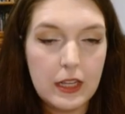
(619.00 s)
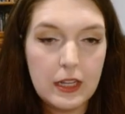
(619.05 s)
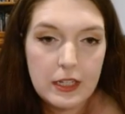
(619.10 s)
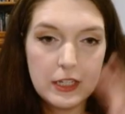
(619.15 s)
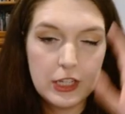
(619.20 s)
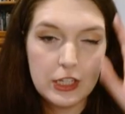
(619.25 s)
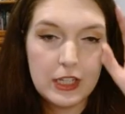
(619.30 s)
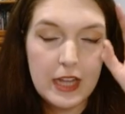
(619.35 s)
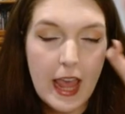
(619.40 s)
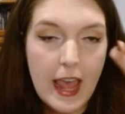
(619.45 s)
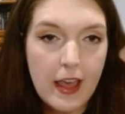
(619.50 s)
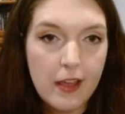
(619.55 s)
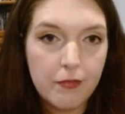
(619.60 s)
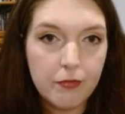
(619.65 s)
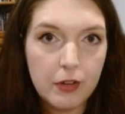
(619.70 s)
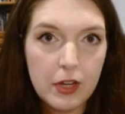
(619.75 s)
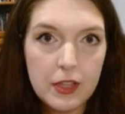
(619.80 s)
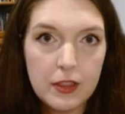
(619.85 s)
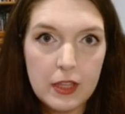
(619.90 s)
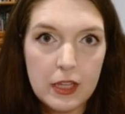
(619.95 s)
Just
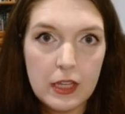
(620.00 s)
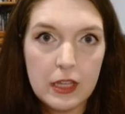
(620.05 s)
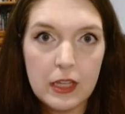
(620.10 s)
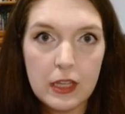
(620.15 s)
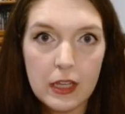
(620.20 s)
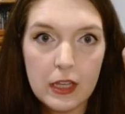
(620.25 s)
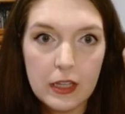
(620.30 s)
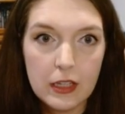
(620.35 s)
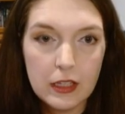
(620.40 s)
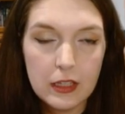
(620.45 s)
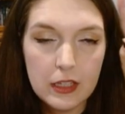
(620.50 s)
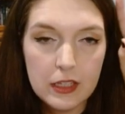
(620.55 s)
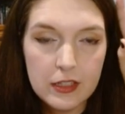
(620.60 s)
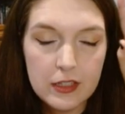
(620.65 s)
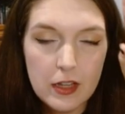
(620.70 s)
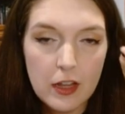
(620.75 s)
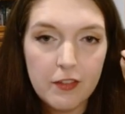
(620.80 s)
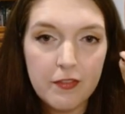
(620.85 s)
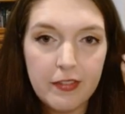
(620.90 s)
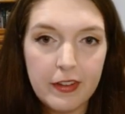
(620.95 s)
everything
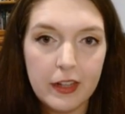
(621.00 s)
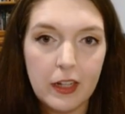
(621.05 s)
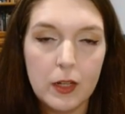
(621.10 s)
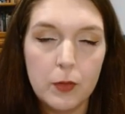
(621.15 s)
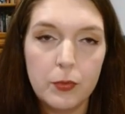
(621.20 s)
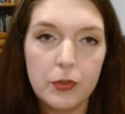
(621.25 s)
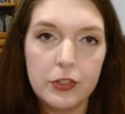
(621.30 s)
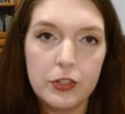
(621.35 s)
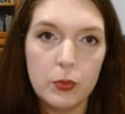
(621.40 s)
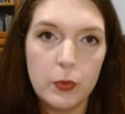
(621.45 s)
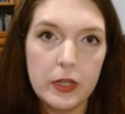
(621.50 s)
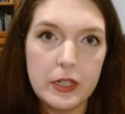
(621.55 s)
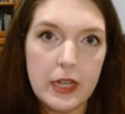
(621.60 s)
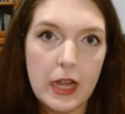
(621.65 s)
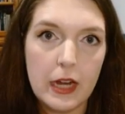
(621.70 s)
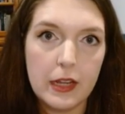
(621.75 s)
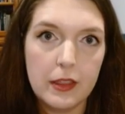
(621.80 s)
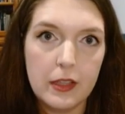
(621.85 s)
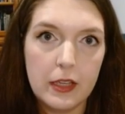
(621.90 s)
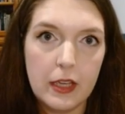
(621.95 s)
is available to
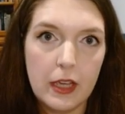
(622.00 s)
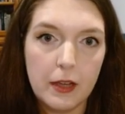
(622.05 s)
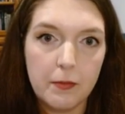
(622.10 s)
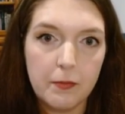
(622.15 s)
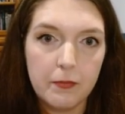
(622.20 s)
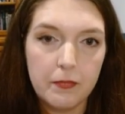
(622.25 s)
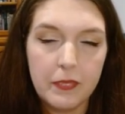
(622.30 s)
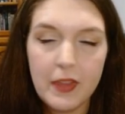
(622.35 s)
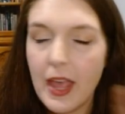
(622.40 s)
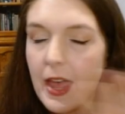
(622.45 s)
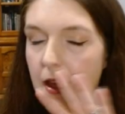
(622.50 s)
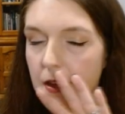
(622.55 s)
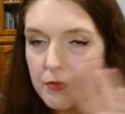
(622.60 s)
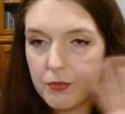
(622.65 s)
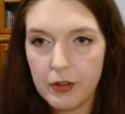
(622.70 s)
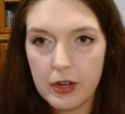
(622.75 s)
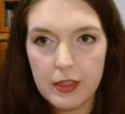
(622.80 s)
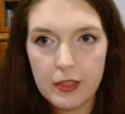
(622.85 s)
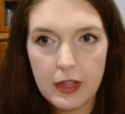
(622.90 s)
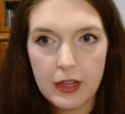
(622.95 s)
attack the king.
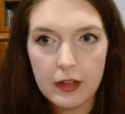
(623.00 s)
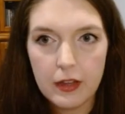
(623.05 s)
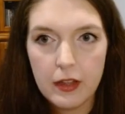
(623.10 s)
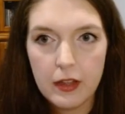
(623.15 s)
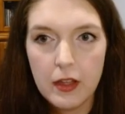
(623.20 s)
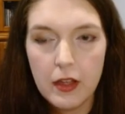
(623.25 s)
Everything.